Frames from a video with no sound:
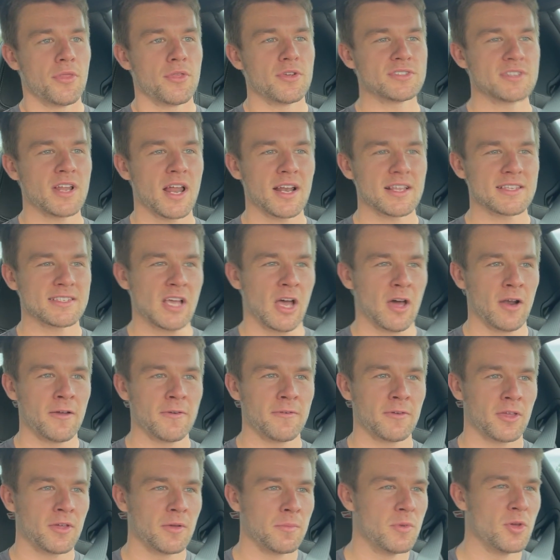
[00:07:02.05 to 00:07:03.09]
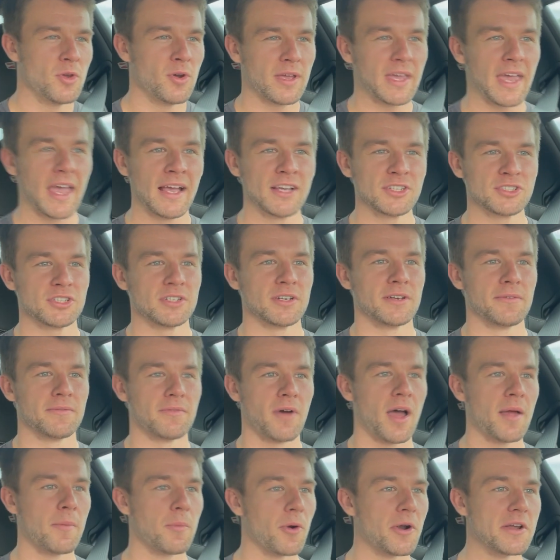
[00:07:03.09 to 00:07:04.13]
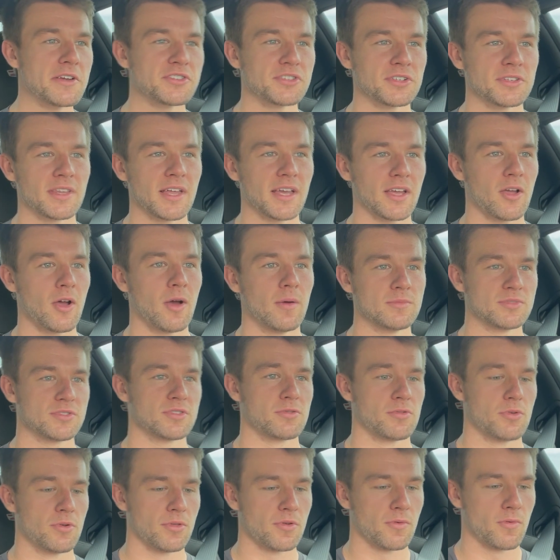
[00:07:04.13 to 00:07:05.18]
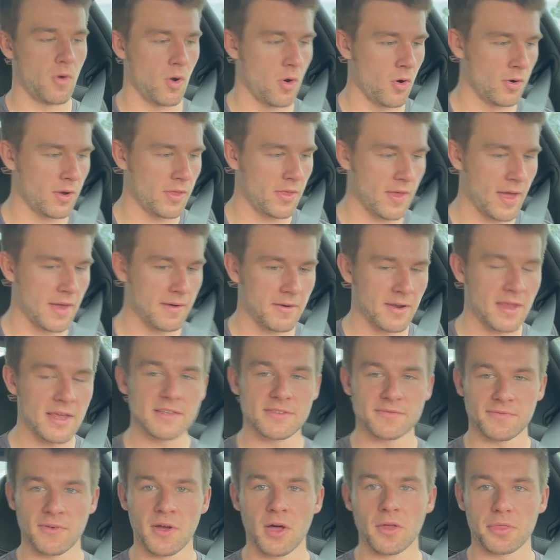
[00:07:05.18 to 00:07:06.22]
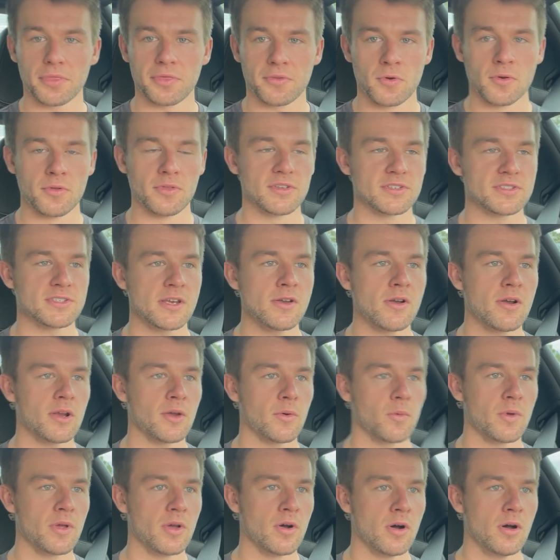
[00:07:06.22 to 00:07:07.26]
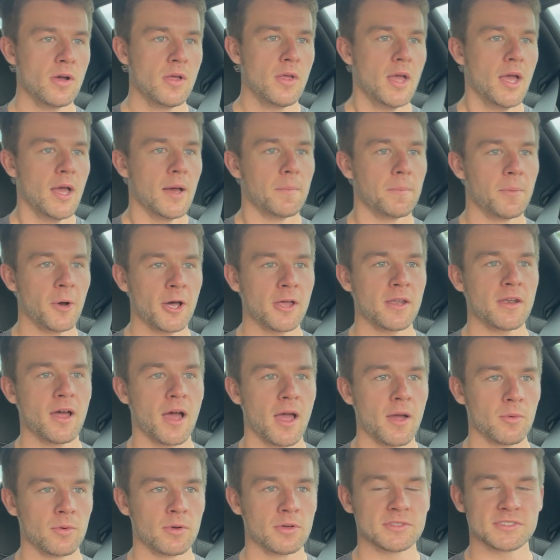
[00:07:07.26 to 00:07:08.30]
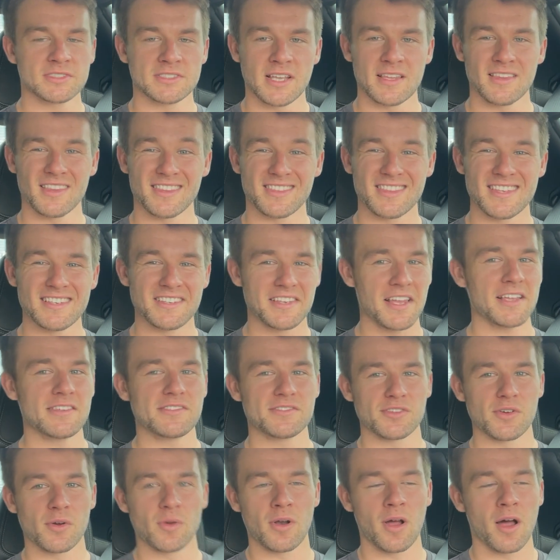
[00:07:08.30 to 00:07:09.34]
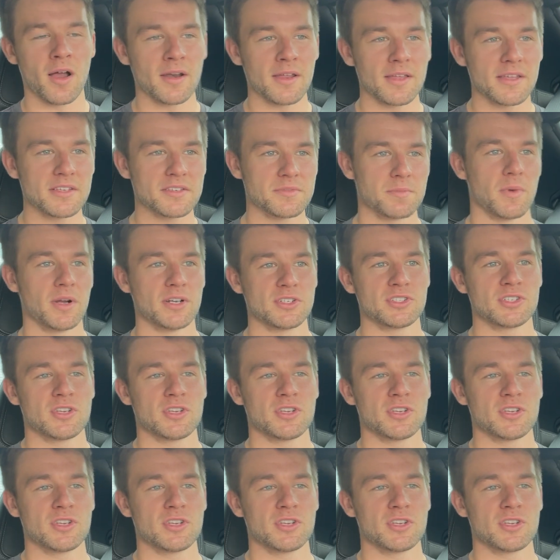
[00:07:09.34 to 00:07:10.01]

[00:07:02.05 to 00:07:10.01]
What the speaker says: There's not a ton of communication and vibration that comes through the road that is felt through the steering wheel, but I will say that the dead zone on it is much